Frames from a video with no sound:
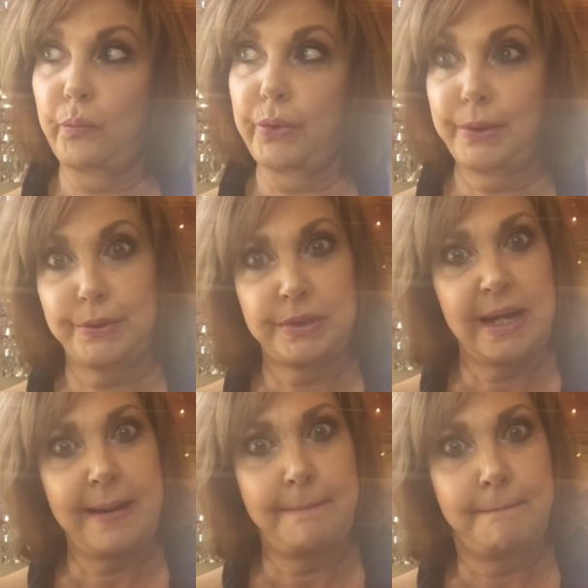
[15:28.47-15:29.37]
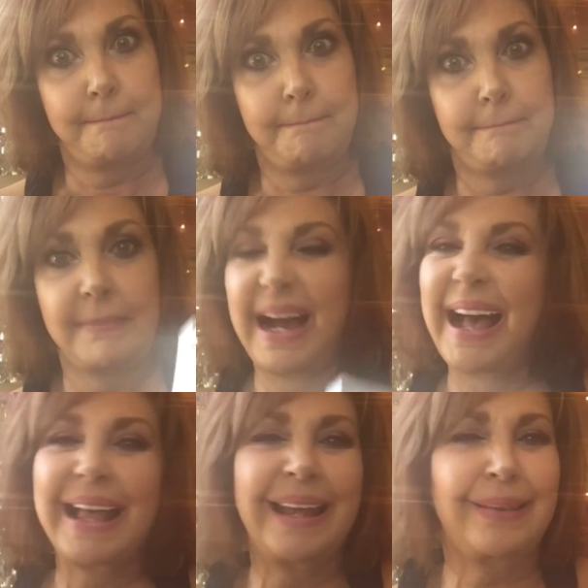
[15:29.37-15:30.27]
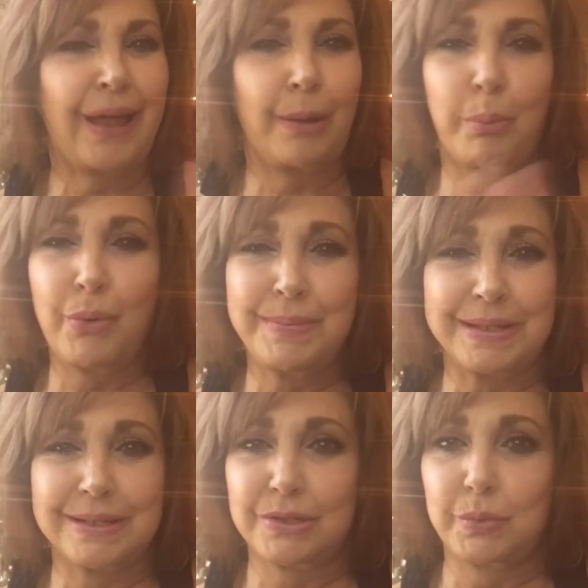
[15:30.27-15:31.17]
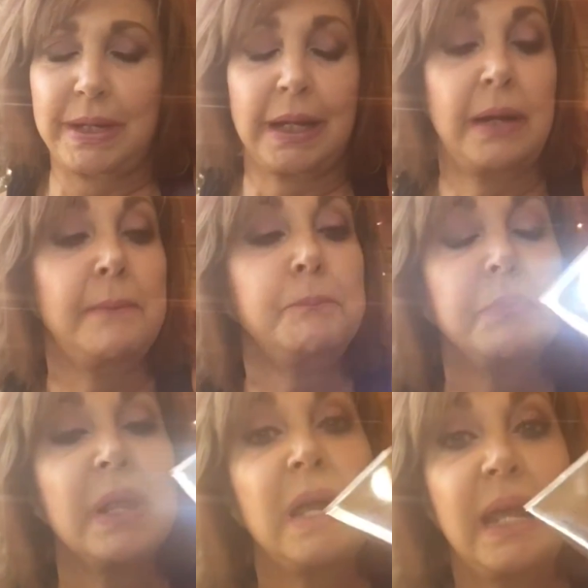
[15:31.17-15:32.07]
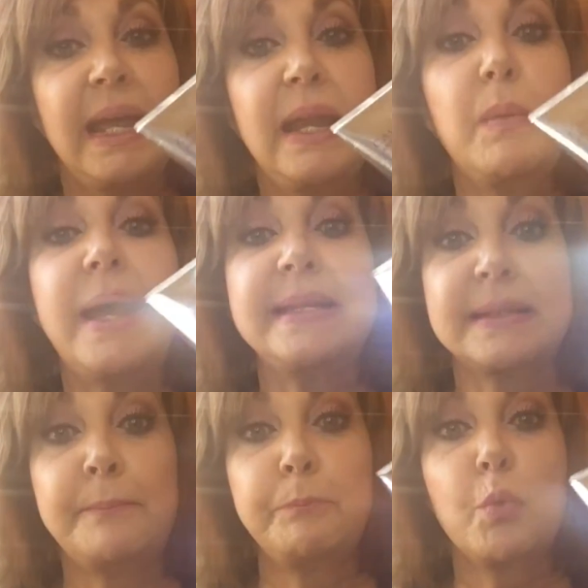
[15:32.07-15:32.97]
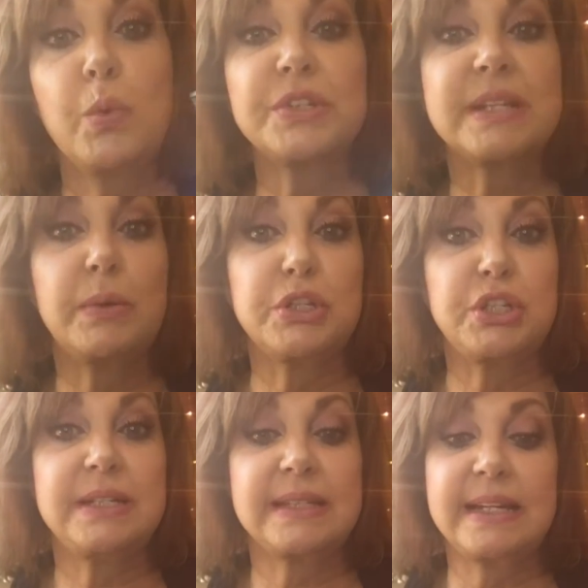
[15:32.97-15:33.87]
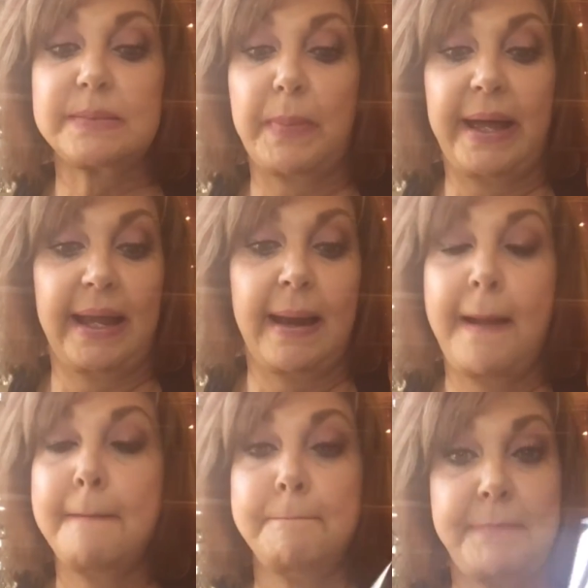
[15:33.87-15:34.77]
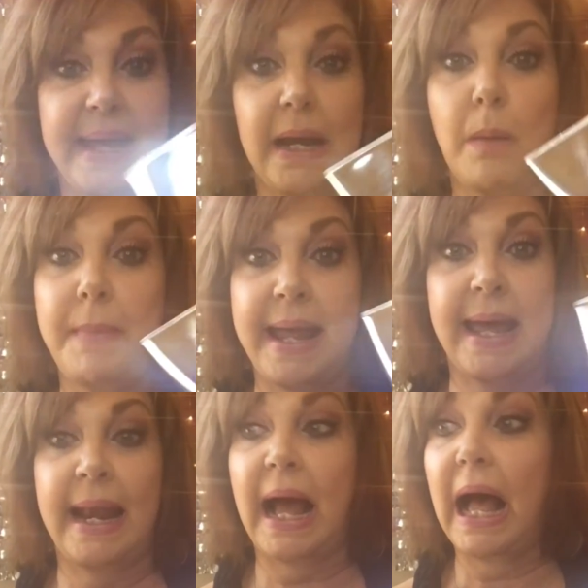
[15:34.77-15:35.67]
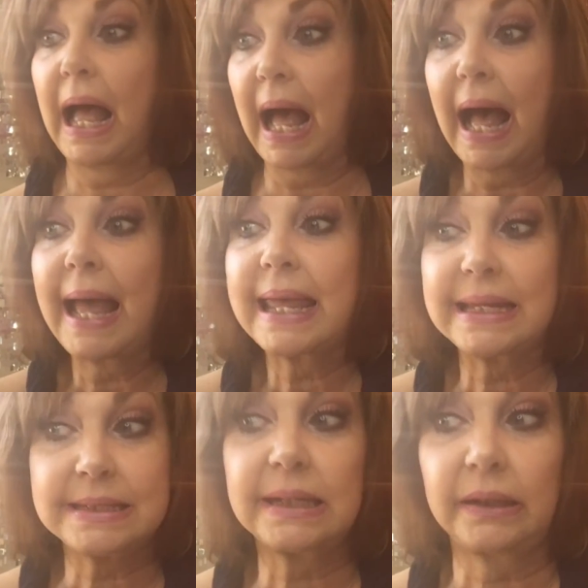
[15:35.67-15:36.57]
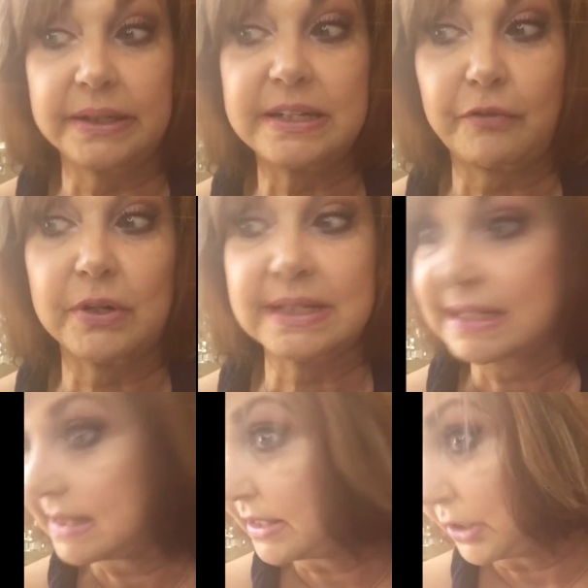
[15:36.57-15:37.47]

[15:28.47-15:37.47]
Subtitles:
Thursday. I got a lot of appointments this week. Anyways, we'll see what she says, but man, oh man, I can tell a difference because